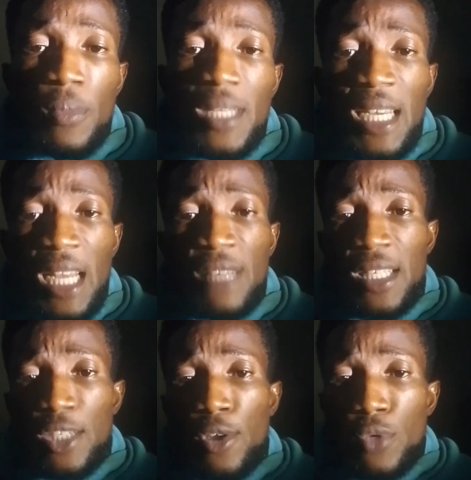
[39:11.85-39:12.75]
Taking
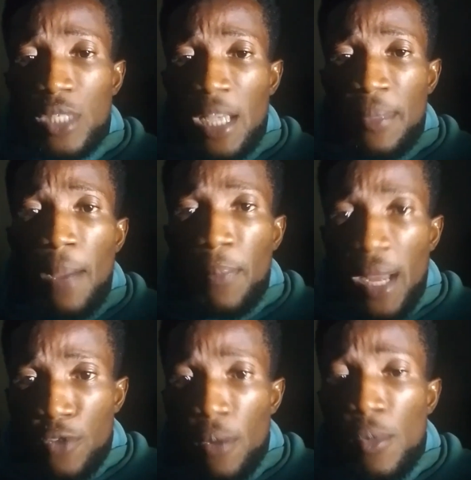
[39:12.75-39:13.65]
advantage of social media
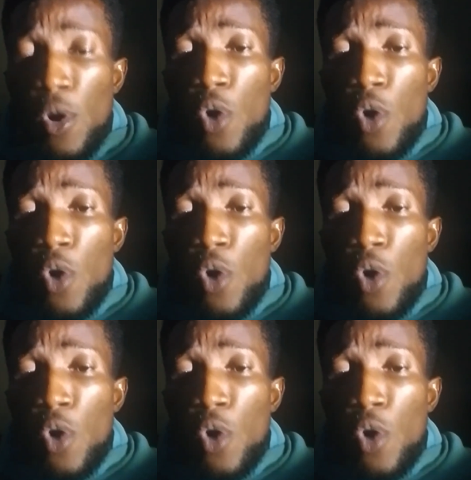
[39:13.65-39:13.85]
platform